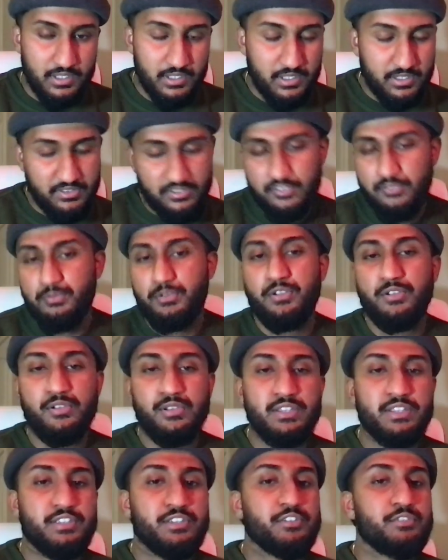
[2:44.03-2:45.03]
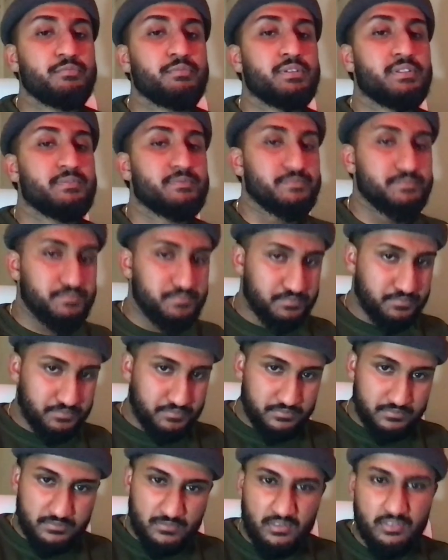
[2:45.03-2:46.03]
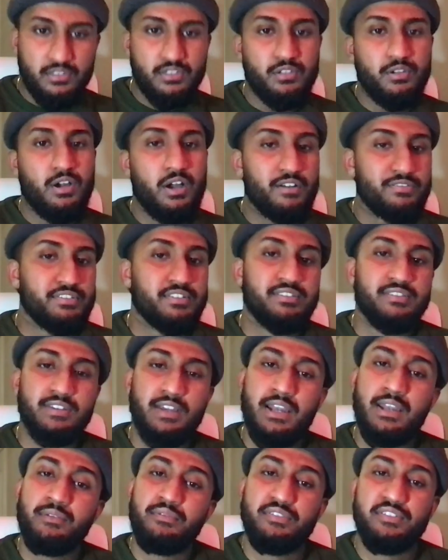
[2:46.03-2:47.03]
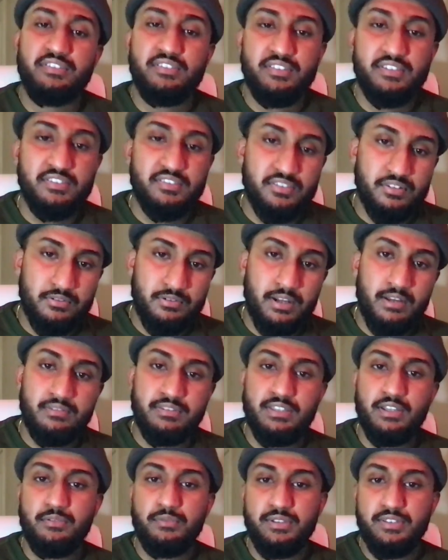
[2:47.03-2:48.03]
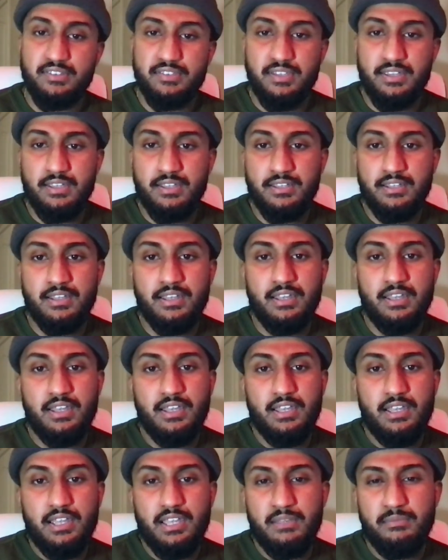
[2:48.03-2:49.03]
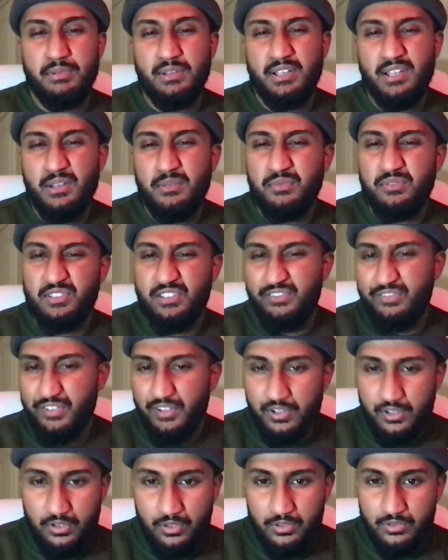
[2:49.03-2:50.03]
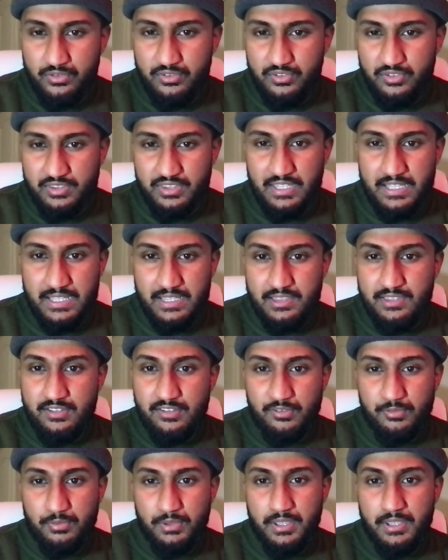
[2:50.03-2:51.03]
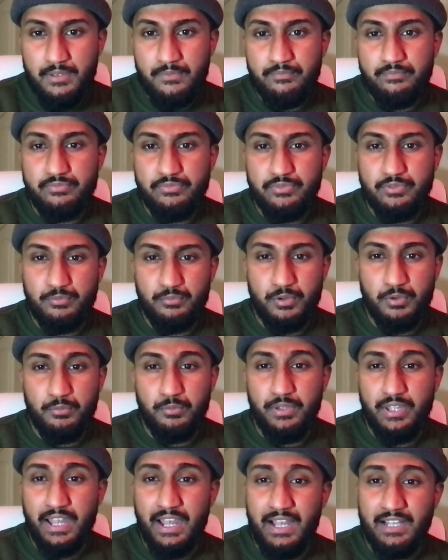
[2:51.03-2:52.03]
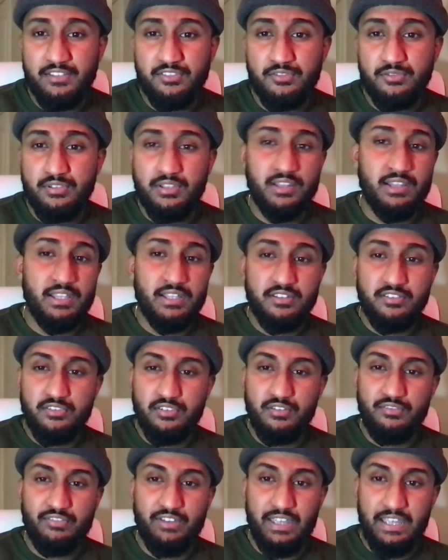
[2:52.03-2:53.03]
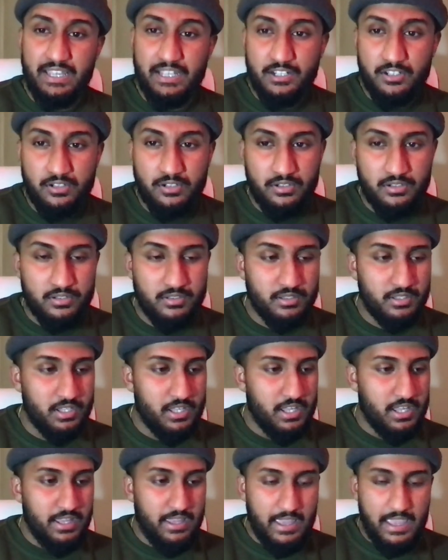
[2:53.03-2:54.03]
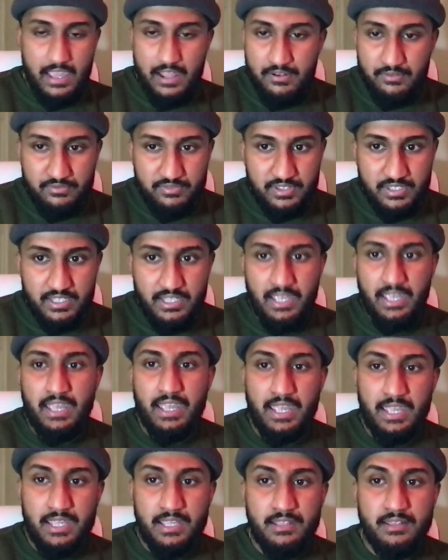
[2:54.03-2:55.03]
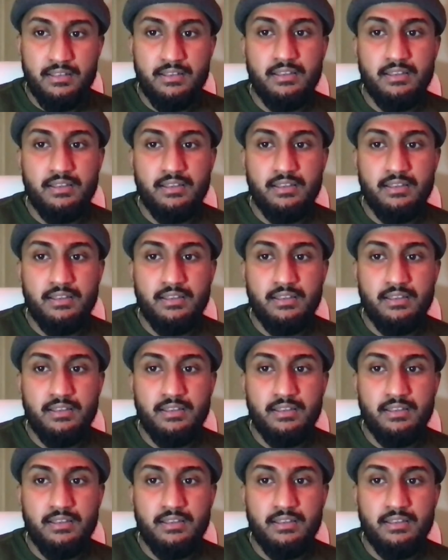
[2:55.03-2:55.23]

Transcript: Since we're only human, oftentimes this is the route that we take. It becomes difficult to think this way when we act through the lens of anger, envy, hate,